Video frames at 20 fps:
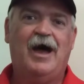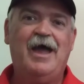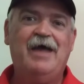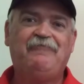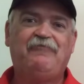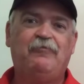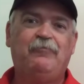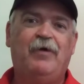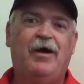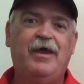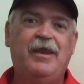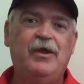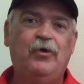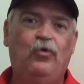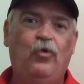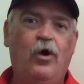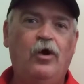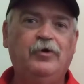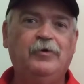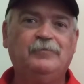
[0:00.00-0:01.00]
Hi, everybody.
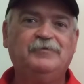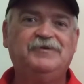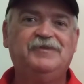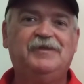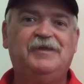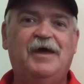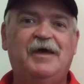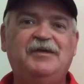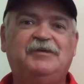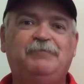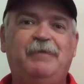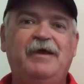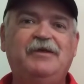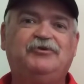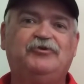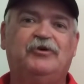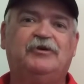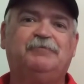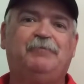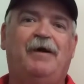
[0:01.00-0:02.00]
Welcome to the Dice
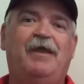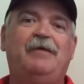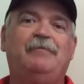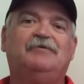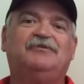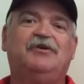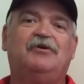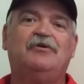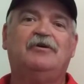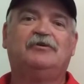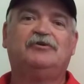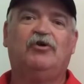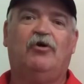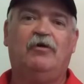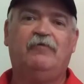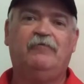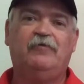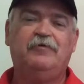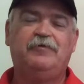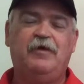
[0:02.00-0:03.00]
Matrix. My name is Eric
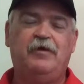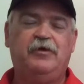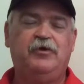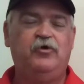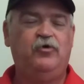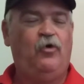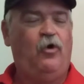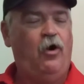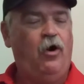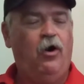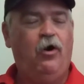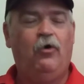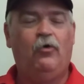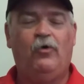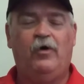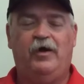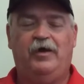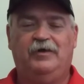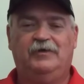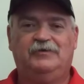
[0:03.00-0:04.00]
Tarver. Thank you
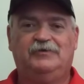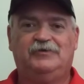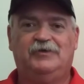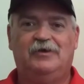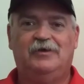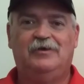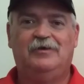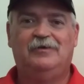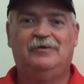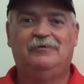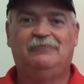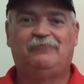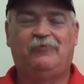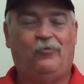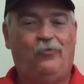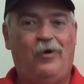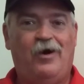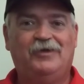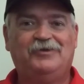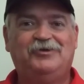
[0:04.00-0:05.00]
always
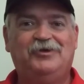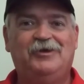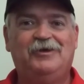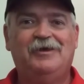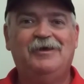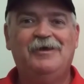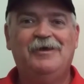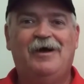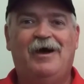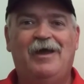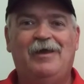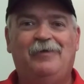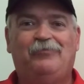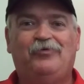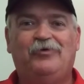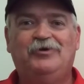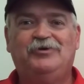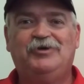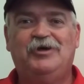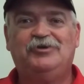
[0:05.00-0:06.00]
for watching. I
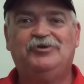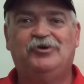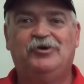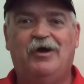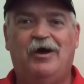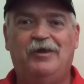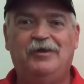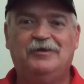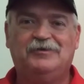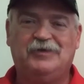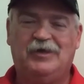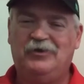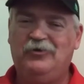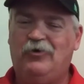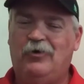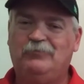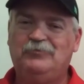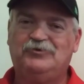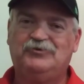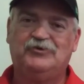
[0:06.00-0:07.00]
appreciate your kindness. I
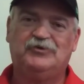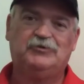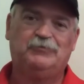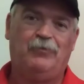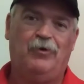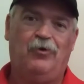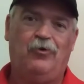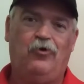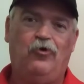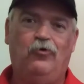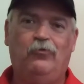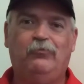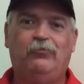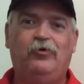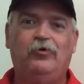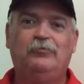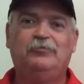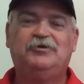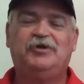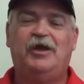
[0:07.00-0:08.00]
know I'm just a small
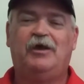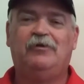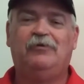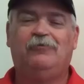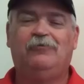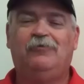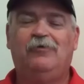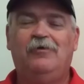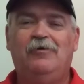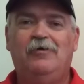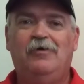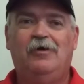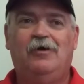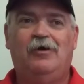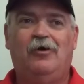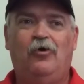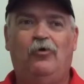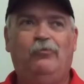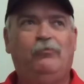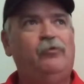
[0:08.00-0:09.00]
homebrew channel,
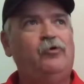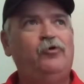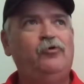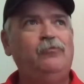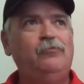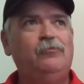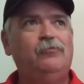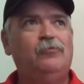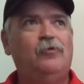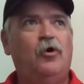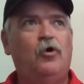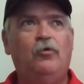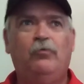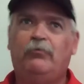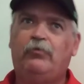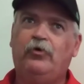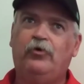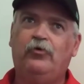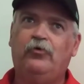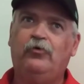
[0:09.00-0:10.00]
homebrew,
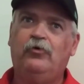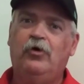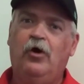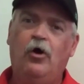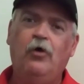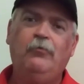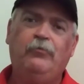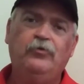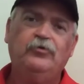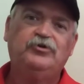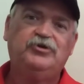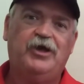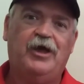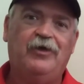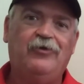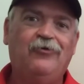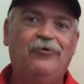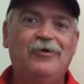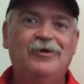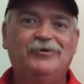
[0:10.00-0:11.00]
homebrew, homebrew
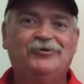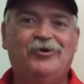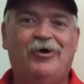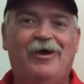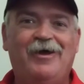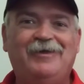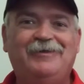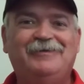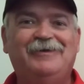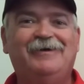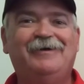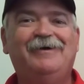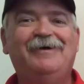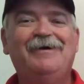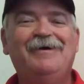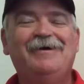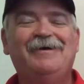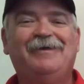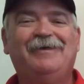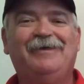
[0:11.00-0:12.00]
channel, trying to
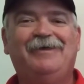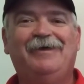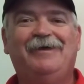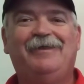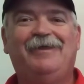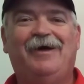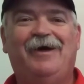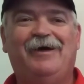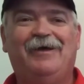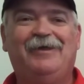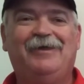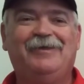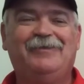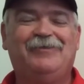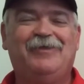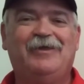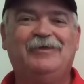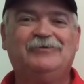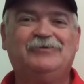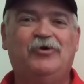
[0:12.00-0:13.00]
get uh, get
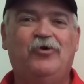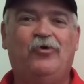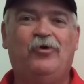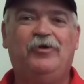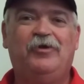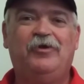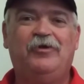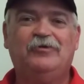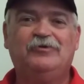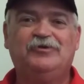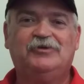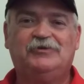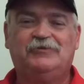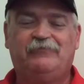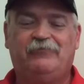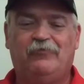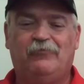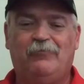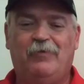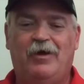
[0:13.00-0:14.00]
things going here. Just
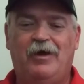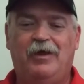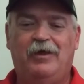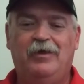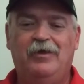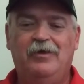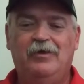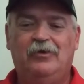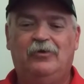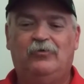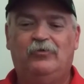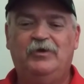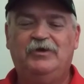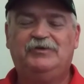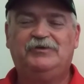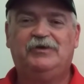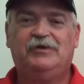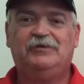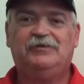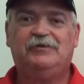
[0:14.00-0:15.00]
for my
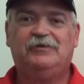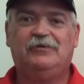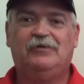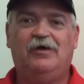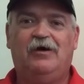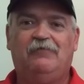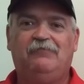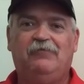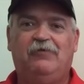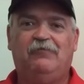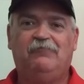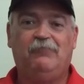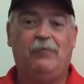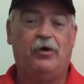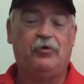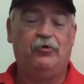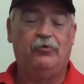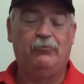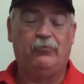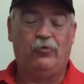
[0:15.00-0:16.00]
recent love of
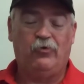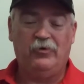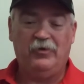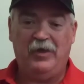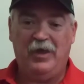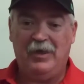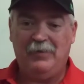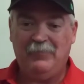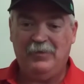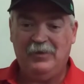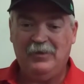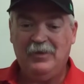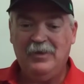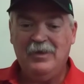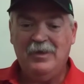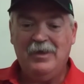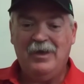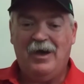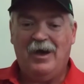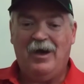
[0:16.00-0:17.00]
modern board gaming,
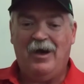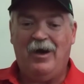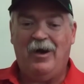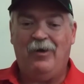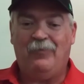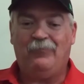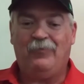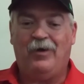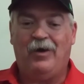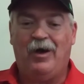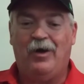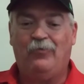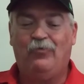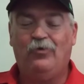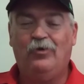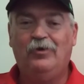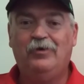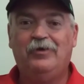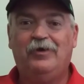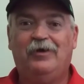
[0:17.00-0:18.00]
um, I
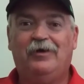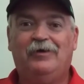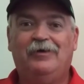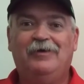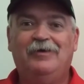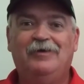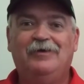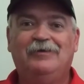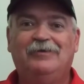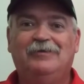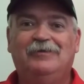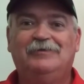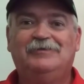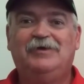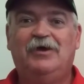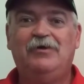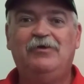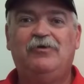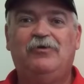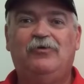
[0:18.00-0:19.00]
wanted to
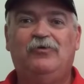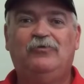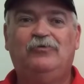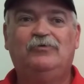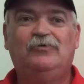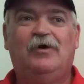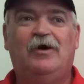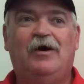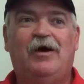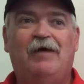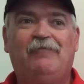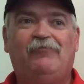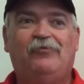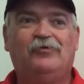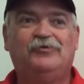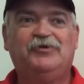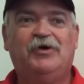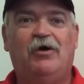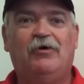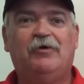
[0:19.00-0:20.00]
tell you, uh, have a
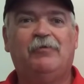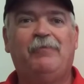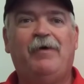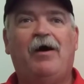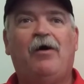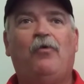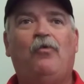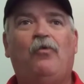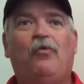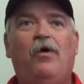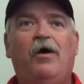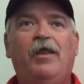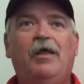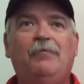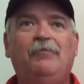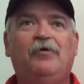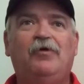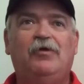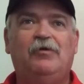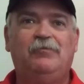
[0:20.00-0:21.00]
little talk about what
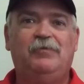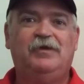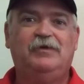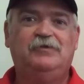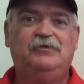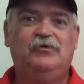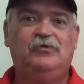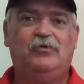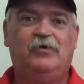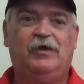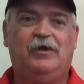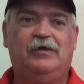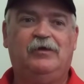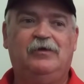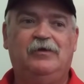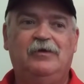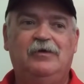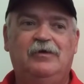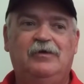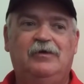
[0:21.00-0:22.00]
I'm going to be
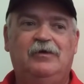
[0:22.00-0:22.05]
doing